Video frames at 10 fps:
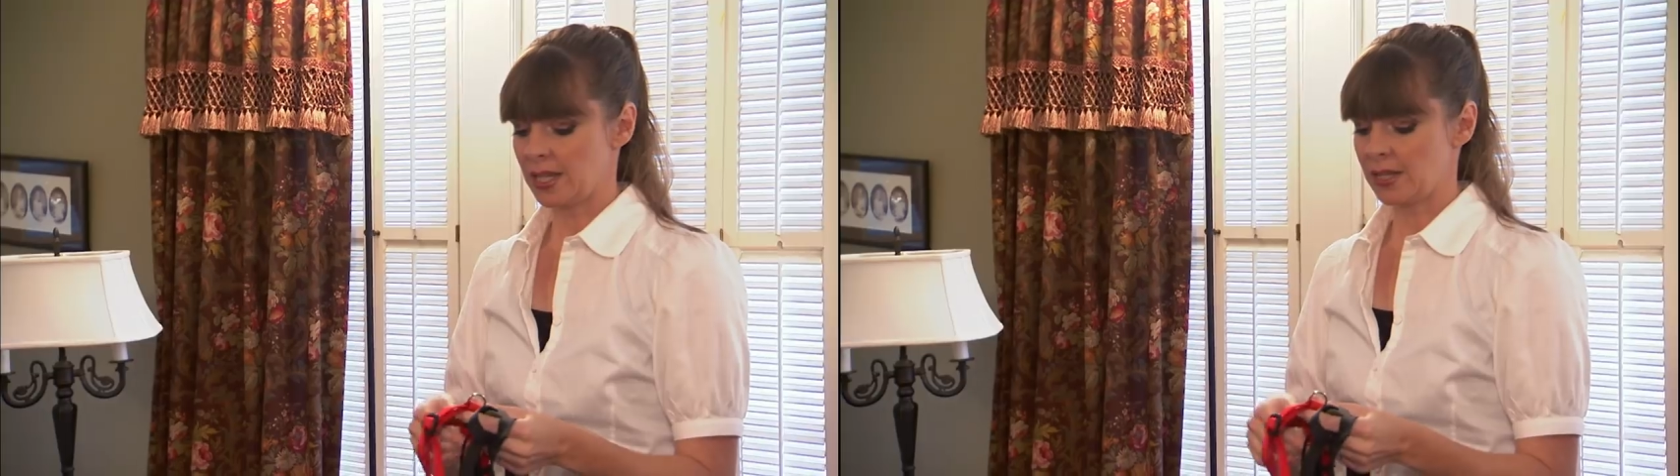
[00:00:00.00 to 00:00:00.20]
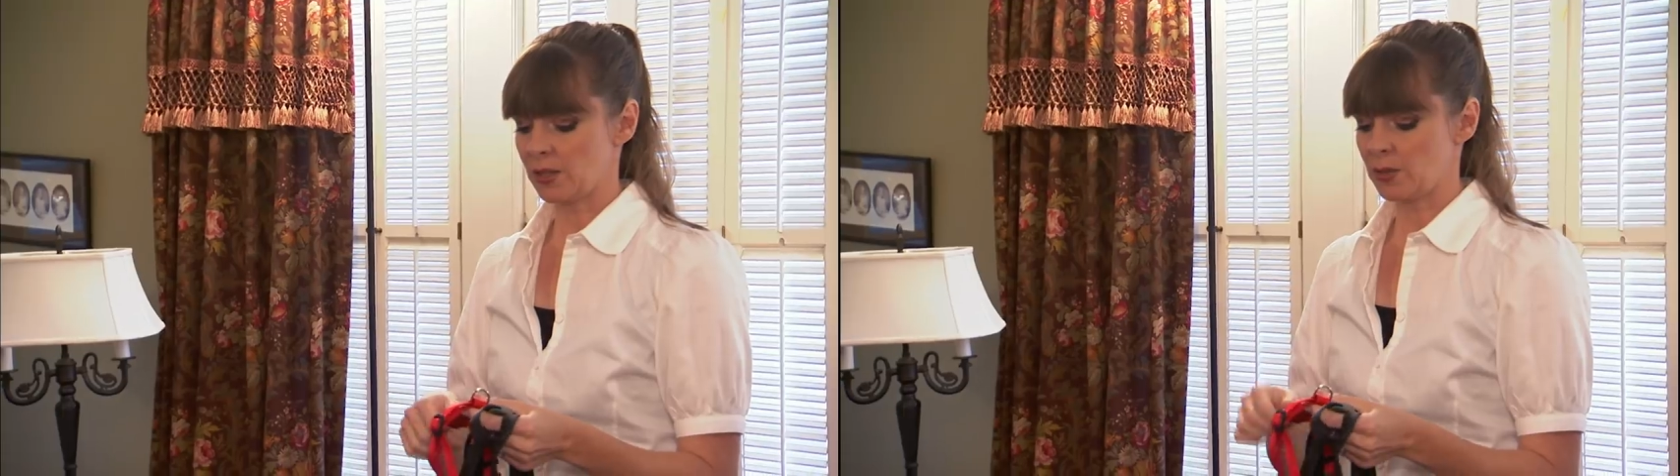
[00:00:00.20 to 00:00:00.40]

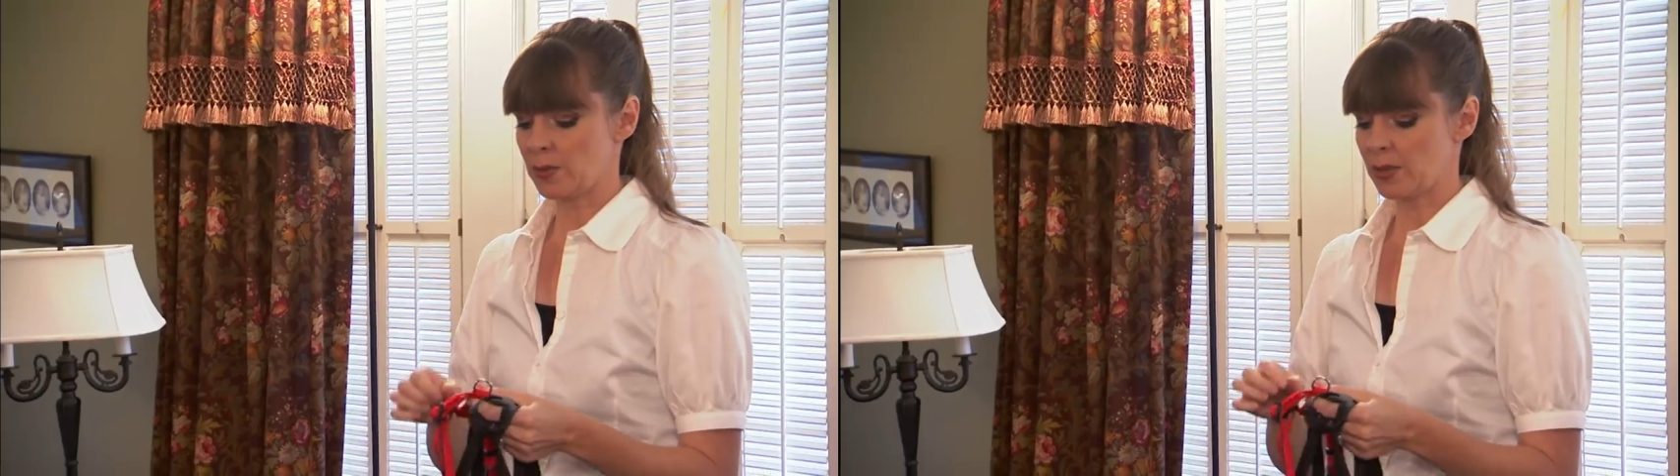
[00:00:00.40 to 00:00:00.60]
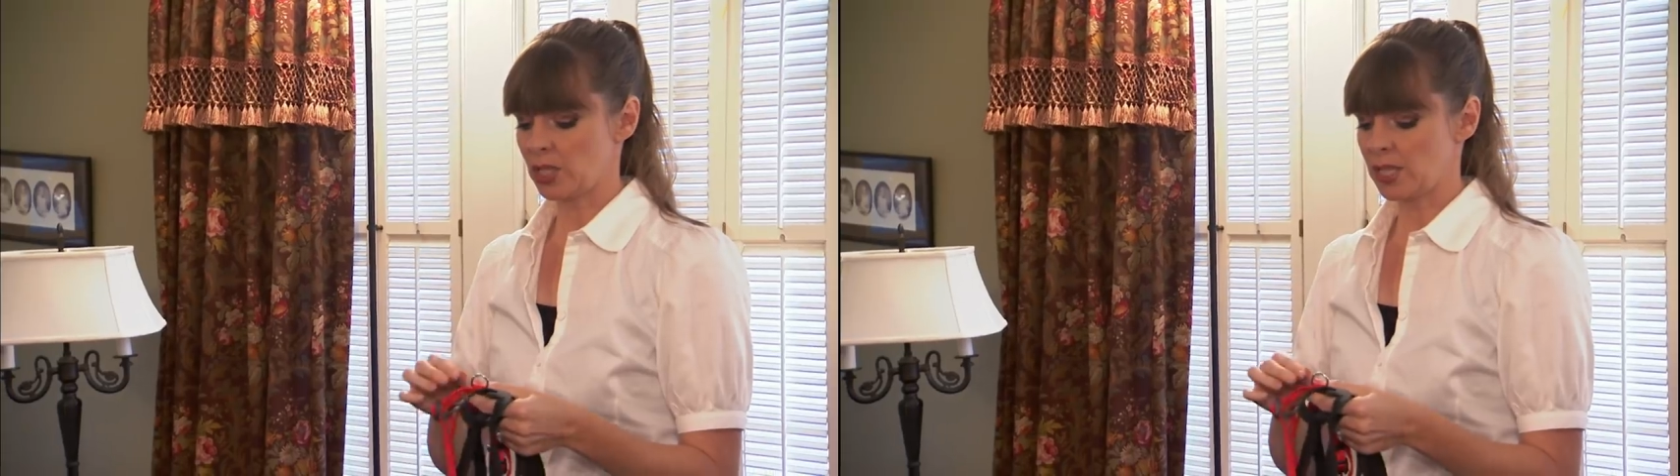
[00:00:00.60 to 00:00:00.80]
it's going to
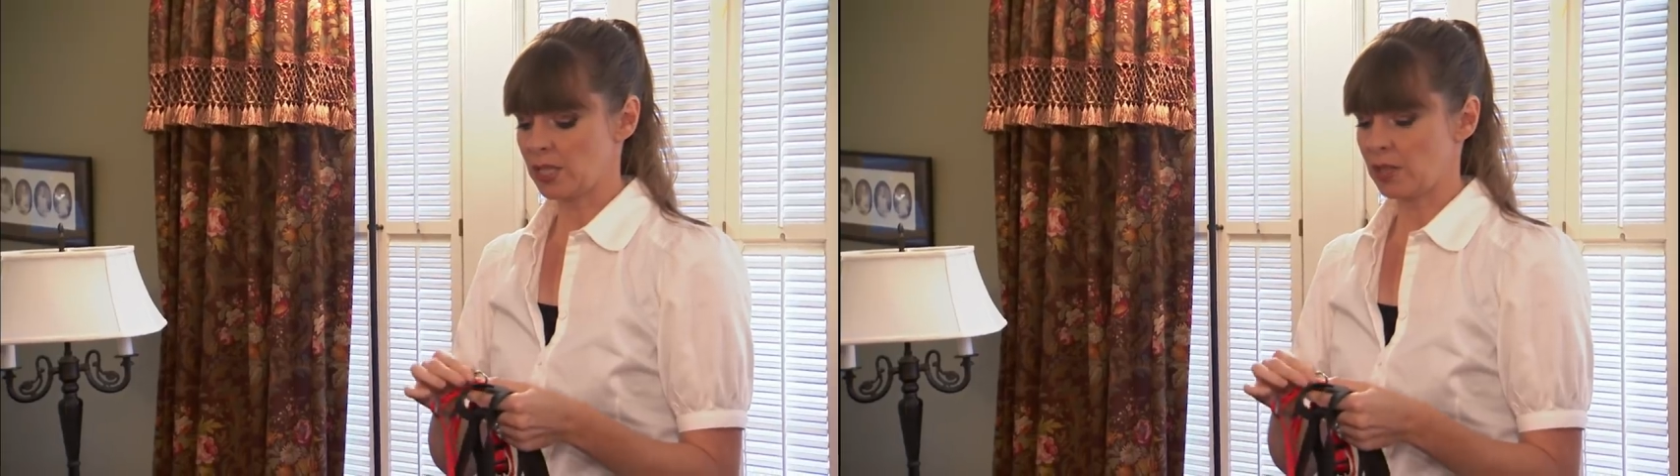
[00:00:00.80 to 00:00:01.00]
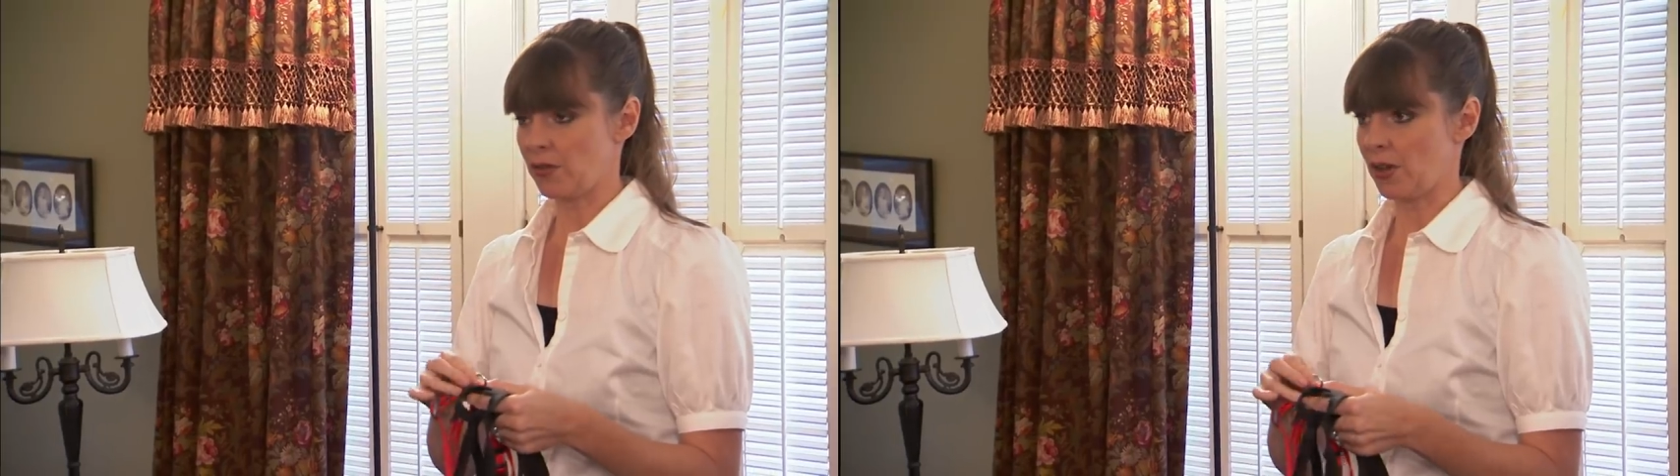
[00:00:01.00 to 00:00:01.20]
be much
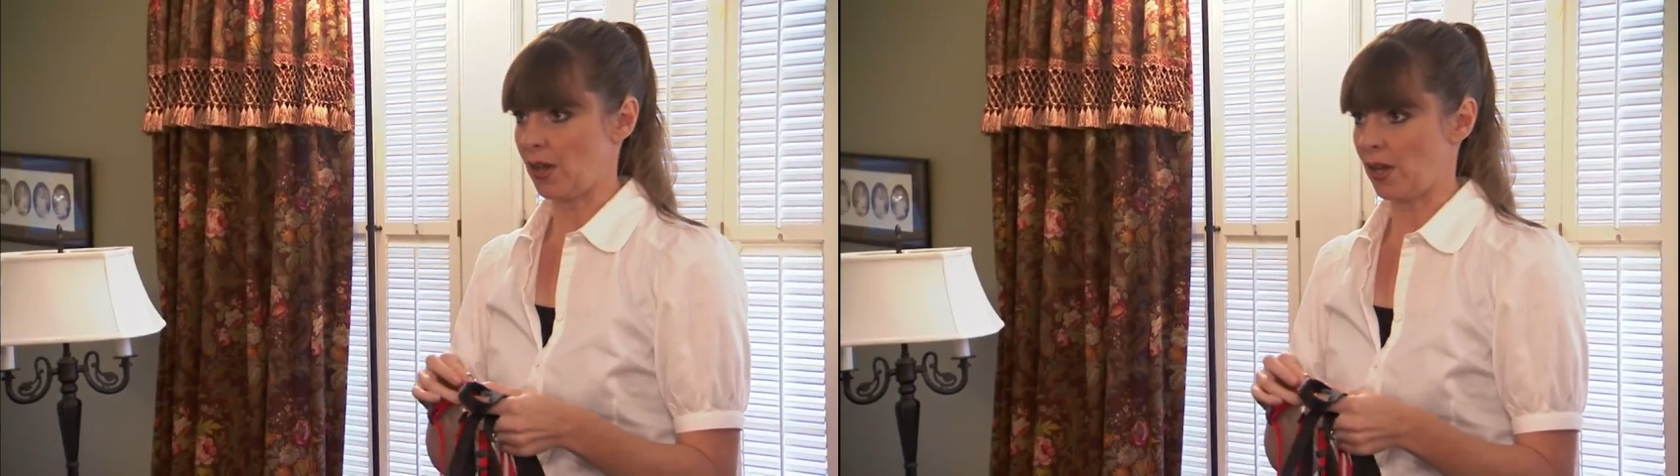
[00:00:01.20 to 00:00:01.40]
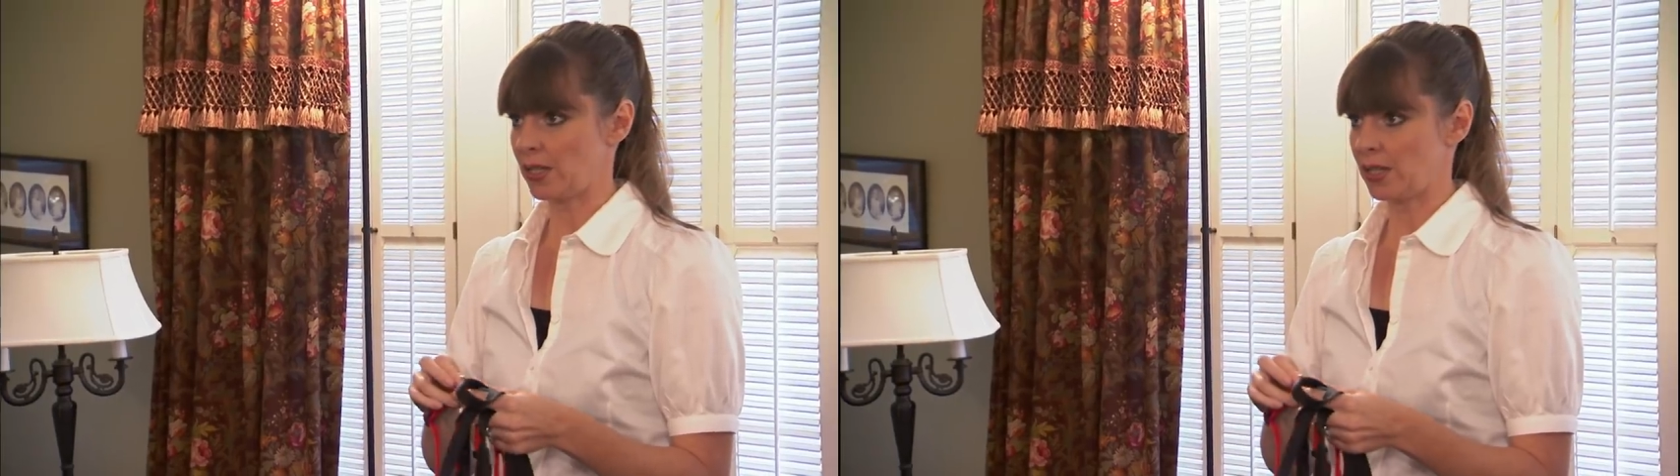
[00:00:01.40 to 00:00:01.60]
easier for her